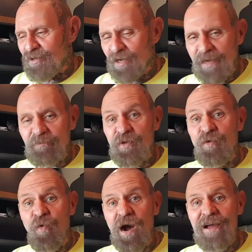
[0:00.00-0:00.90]
hook up to the
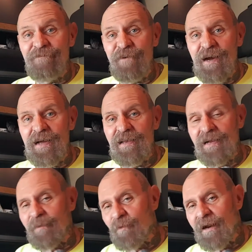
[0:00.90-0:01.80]
Wi-Fi,
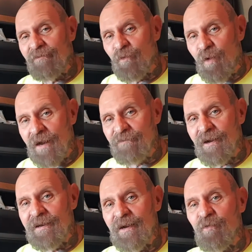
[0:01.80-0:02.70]
like a private Wi-Fi
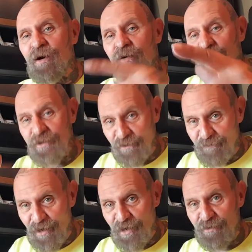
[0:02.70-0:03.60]
network with your
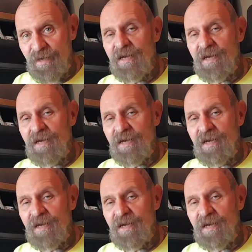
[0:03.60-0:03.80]
phone,